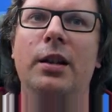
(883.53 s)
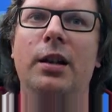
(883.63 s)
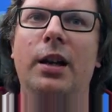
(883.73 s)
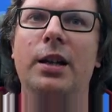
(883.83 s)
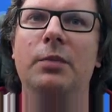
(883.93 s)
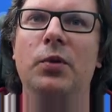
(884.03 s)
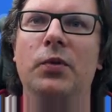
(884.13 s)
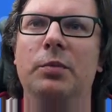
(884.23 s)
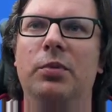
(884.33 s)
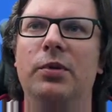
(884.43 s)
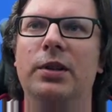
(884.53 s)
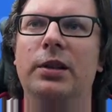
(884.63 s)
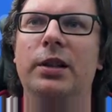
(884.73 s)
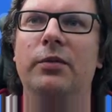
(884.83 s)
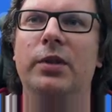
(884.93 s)
and most
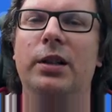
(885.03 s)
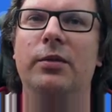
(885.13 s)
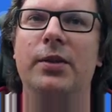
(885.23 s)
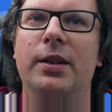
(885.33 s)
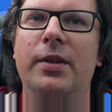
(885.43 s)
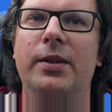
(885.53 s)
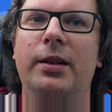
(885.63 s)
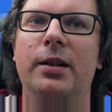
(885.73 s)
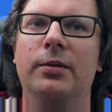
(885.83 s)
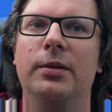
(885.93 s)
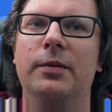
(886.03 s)
importantly with our service account.